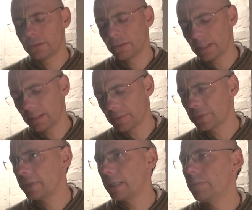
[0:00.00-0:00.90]
that was
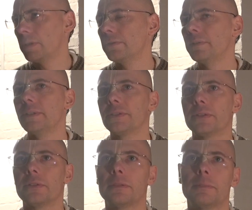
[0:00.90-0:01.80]
500 years
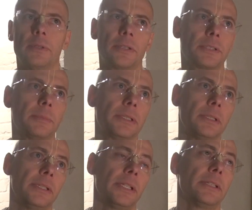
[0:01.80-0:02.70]
ago
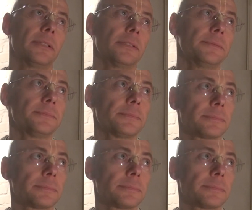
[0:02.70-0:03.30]
approximately. Then